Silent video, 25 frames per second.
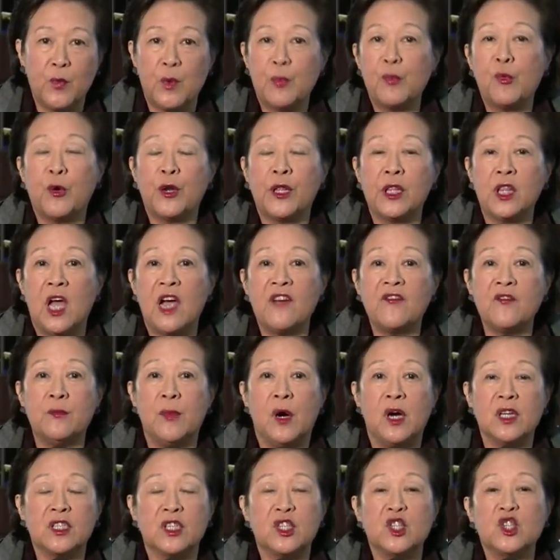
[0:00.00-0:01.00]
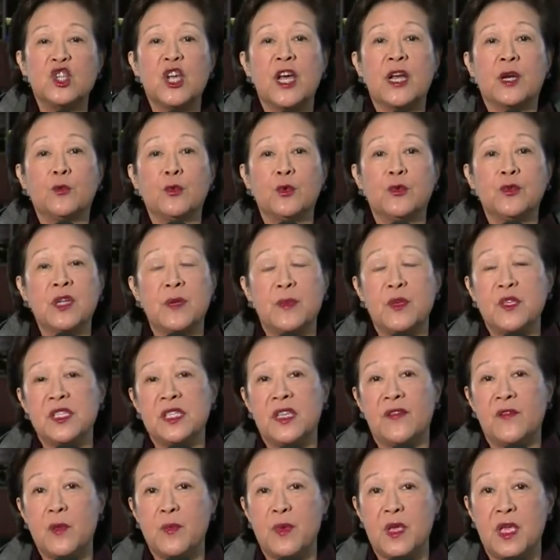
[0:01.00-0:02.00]
Reporting live from Boston, Janet Wu,
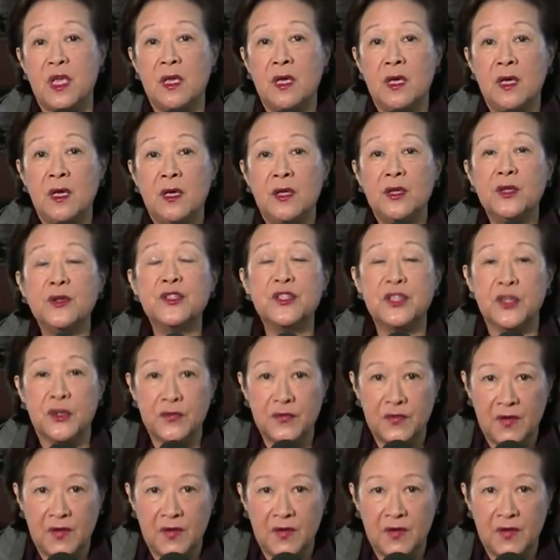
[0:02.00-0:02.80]
WCVB, News Center